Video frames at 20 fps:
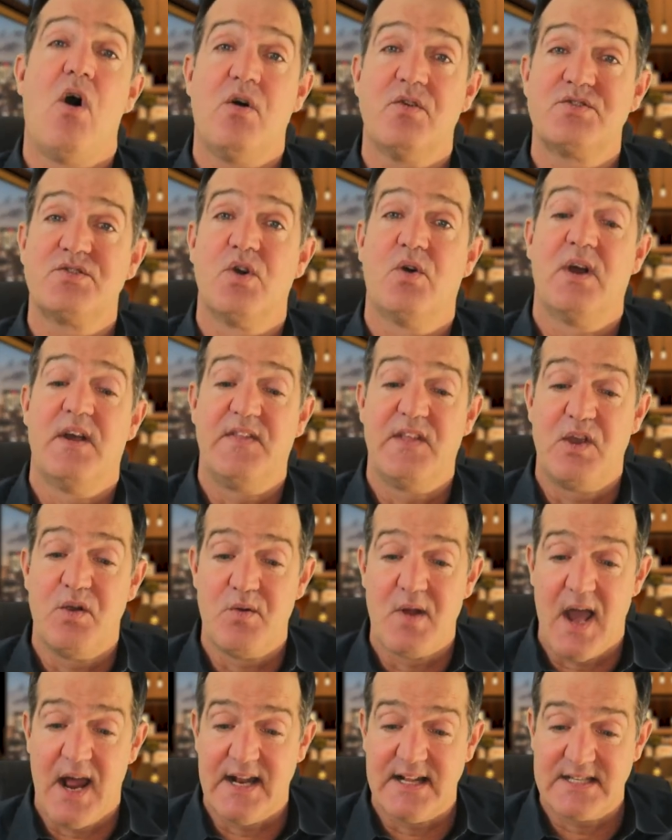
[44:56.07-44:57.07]
also in the
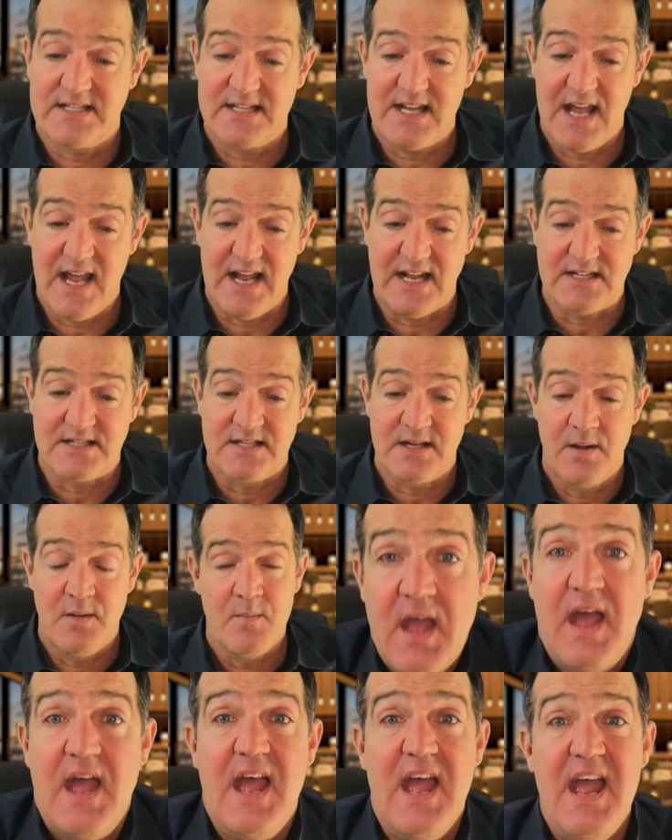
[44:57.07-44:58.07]
United States.
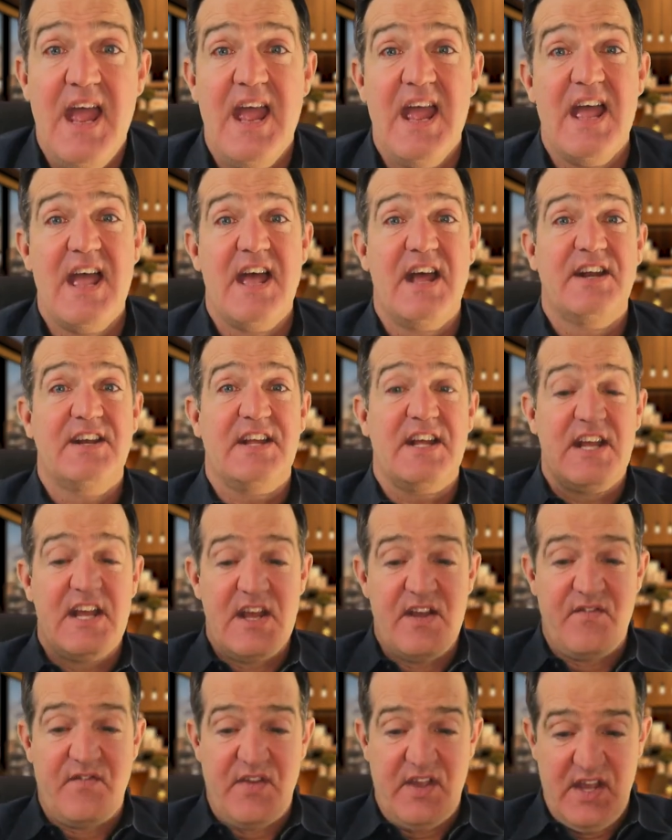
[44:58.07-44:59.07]
And
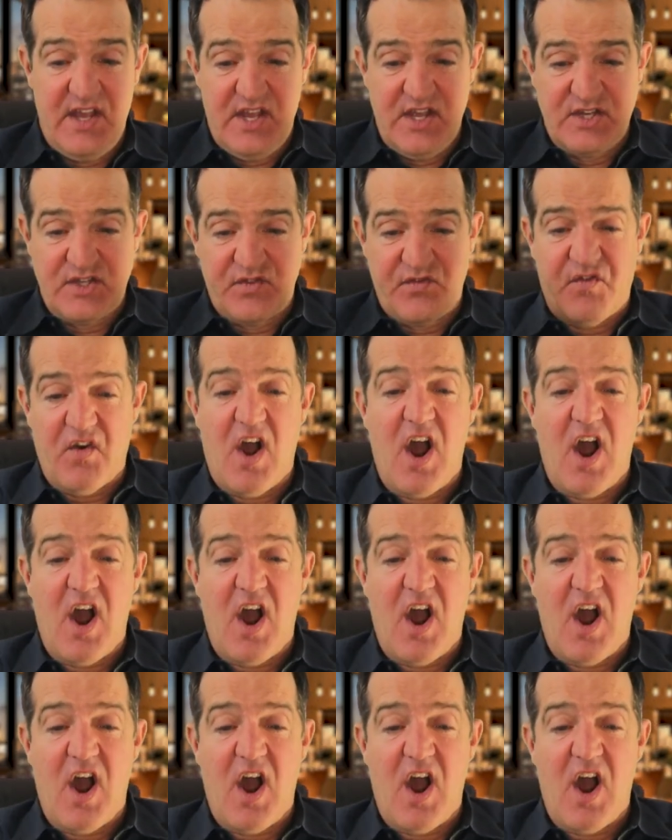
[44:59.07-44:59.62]
if his